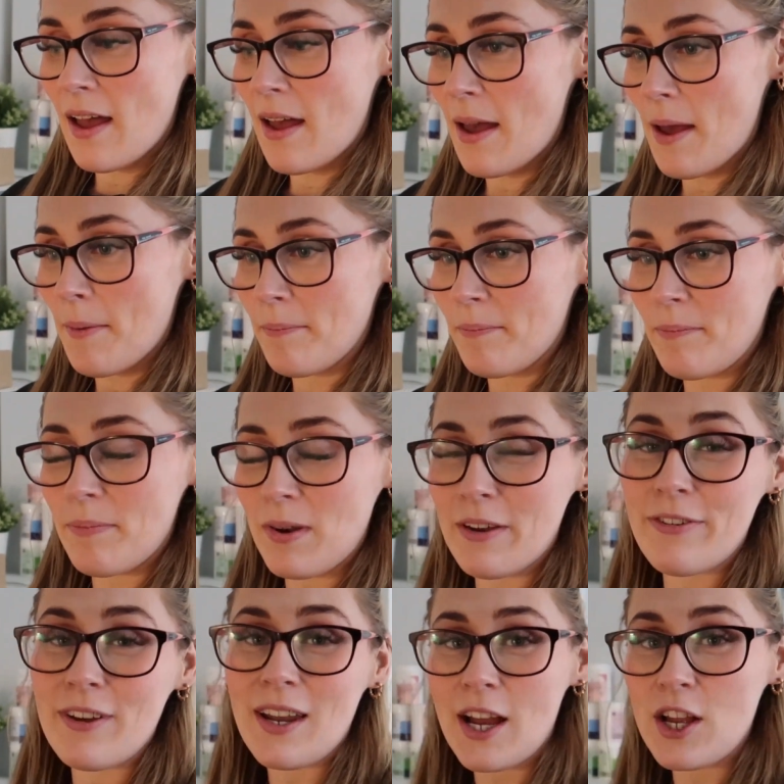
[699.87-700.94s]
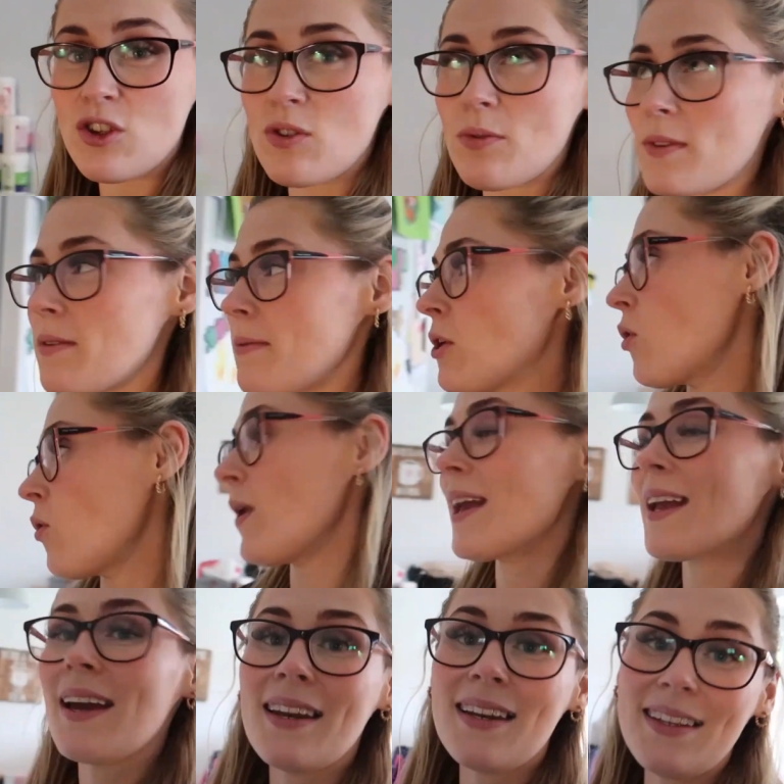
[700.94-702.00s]
Um, but I feel like I just want something
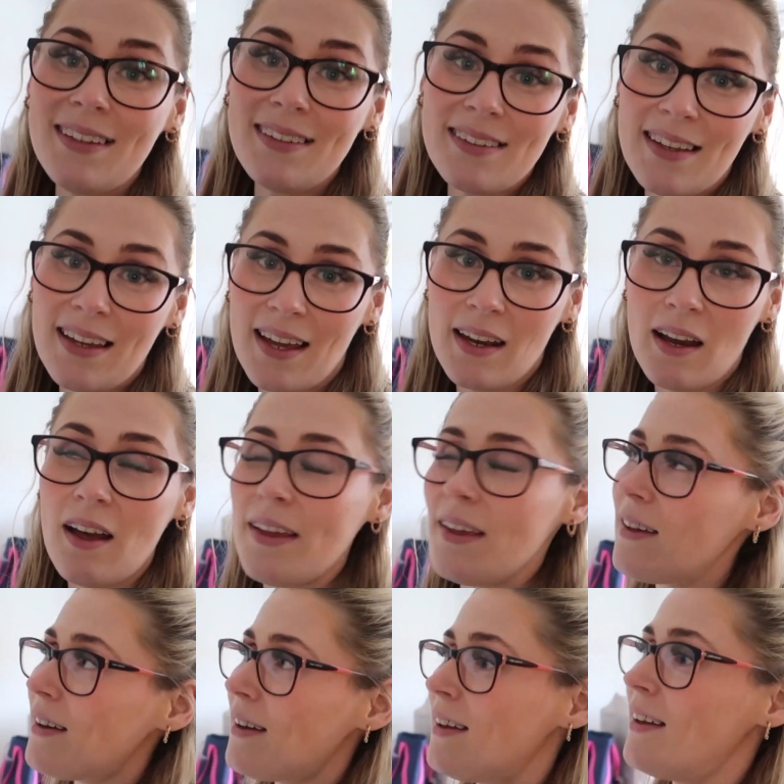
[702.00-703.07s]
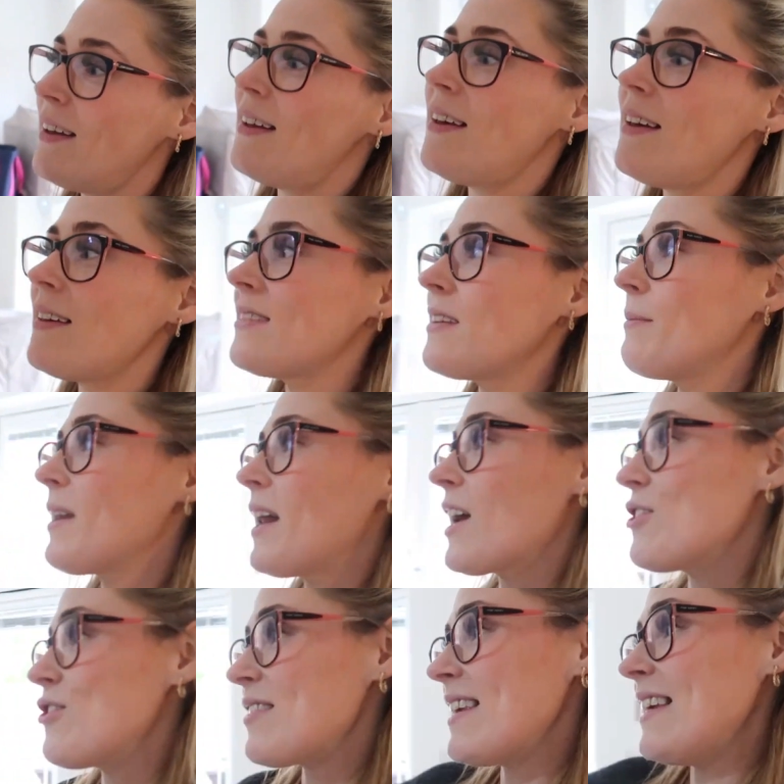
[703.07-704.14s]
quick and easy and like something I
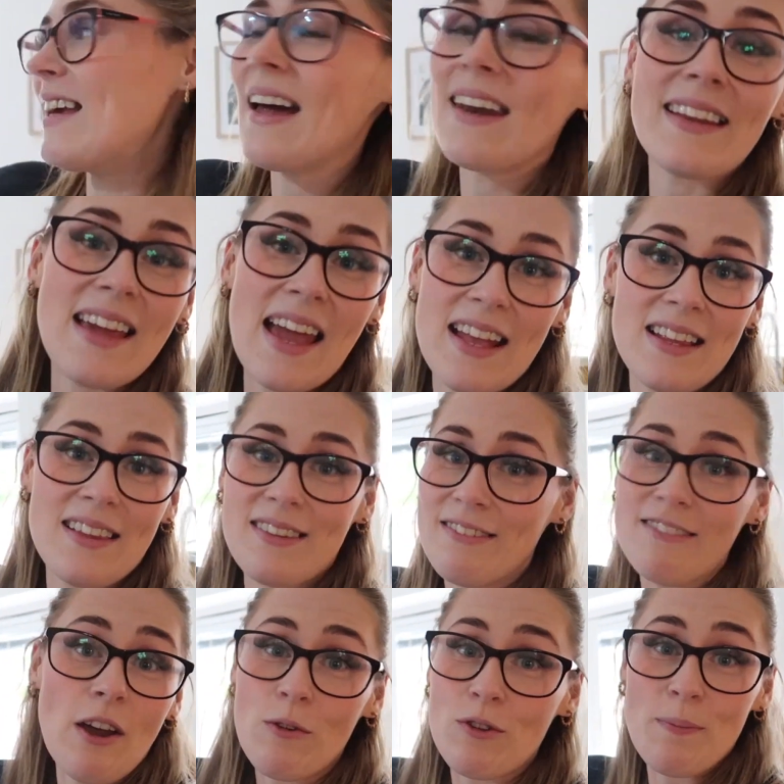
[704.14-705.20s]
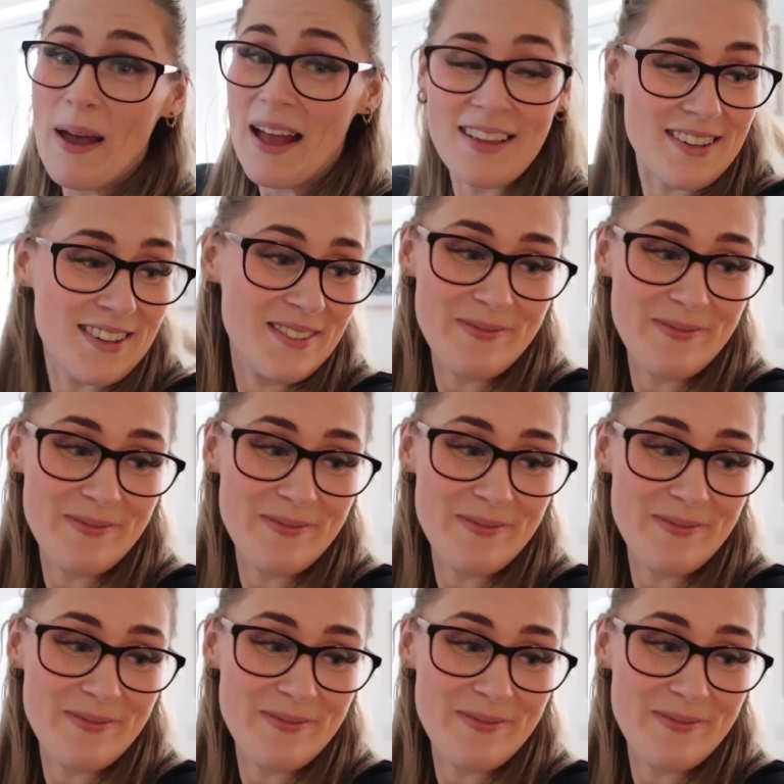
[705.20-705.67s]
can just eat and get, go to bed